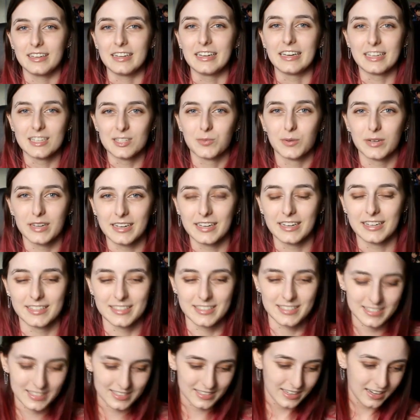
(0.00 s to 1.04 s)
it is what it
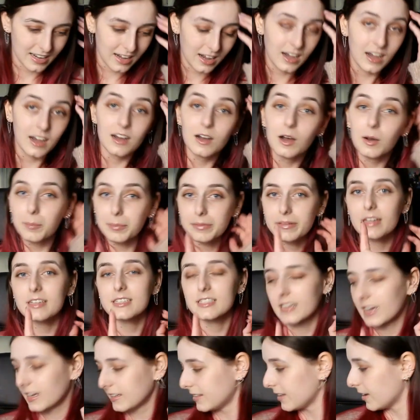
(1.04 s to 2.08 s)
is.
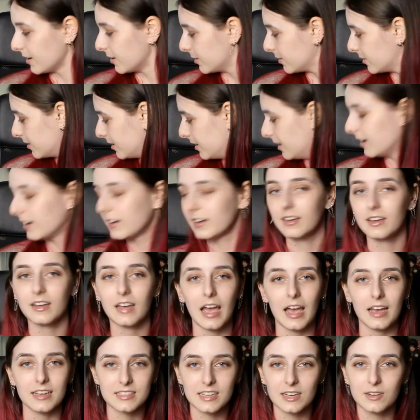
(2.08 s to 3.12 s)
Plus side though,
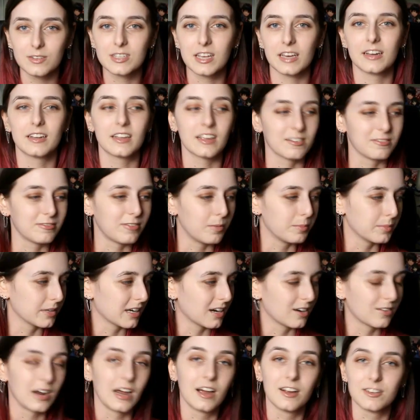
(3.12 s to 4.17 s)
as I was kind of like
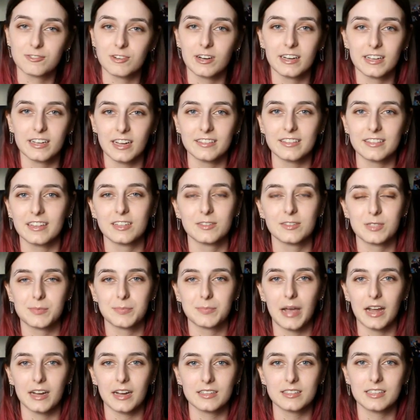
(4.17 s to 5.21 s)
fumbling around trying to get things
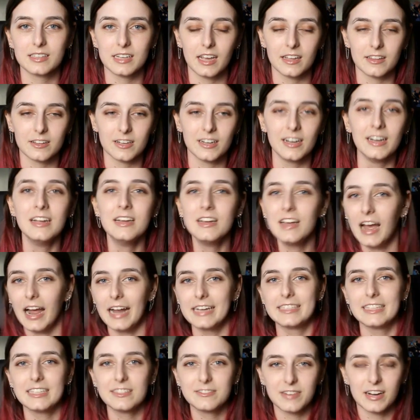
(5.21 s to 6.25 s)
back together,
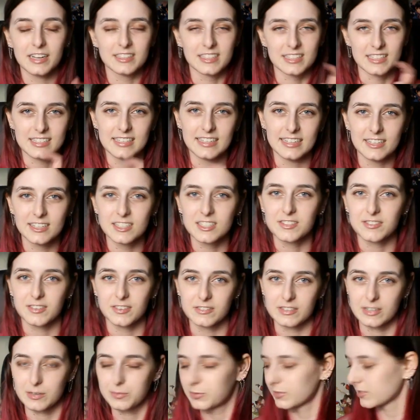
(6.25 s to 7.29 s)
I did find the stickers
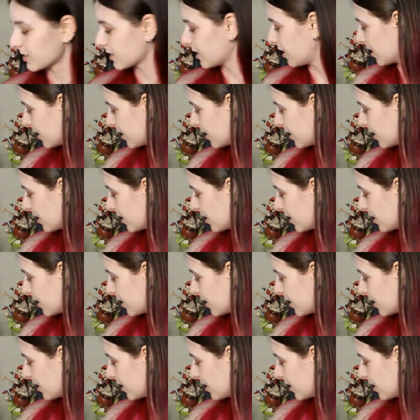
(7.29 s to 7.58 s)
for Gibberell's